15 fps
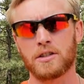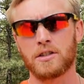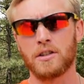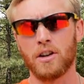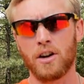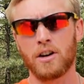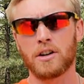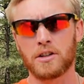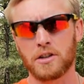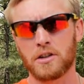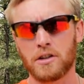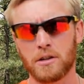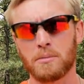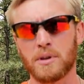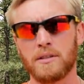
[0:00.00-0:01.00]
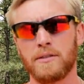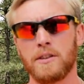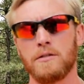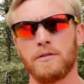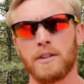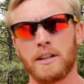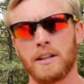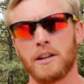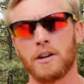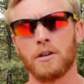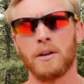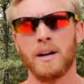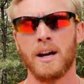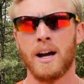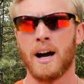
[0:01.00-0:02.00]
long-term review video.
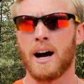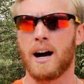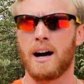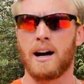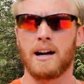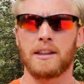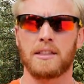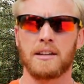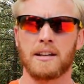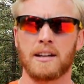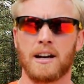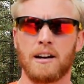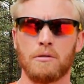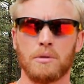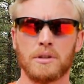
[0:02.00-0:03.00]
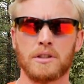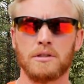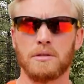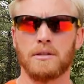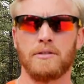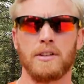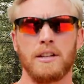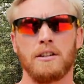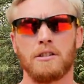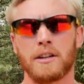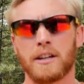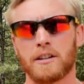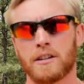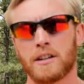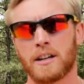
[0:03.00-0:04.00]
I think I will do a video
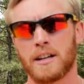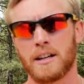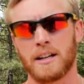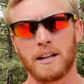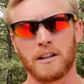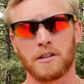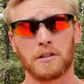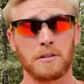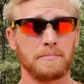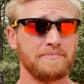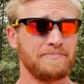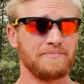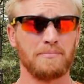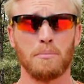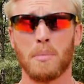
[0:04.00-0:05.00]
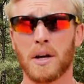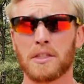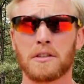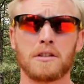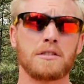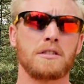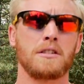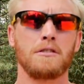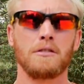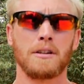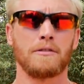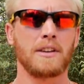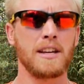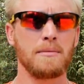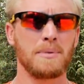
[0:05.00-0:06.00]
here in another month or so
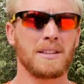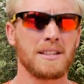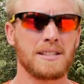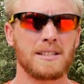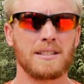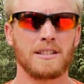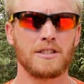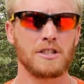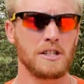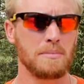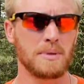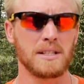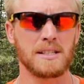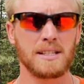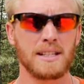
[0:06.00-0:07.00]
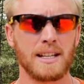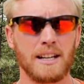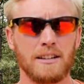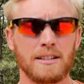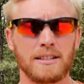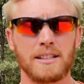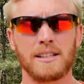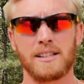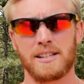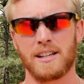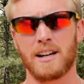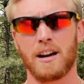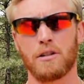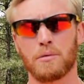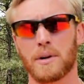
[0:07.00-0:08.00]
of keeping this in the Jeep and seeing how it does,
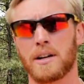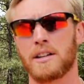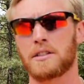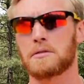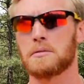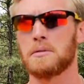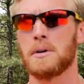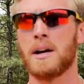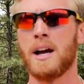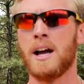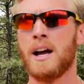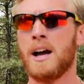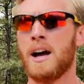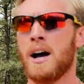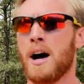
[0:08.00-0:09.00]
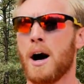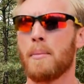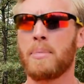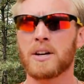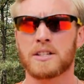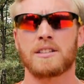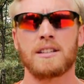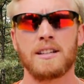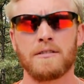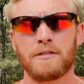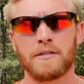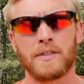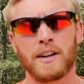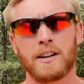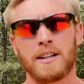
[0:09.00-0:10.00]
and I'll run it through a bunch of different